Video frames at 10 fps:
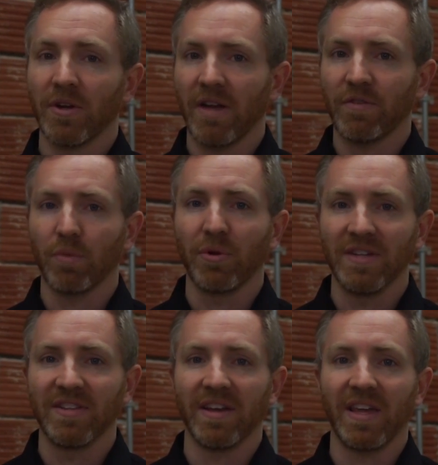You're going to have to
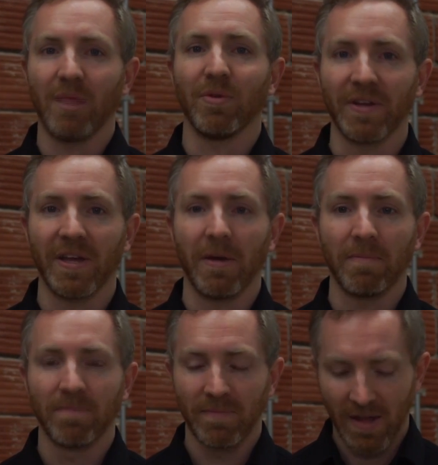replace that cable again.
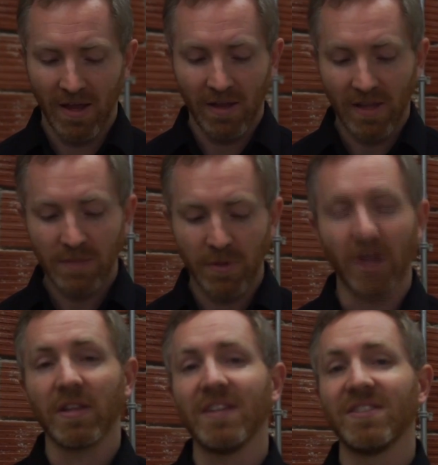Last but
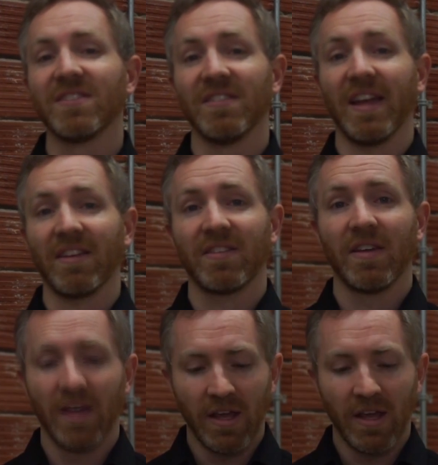not least is length.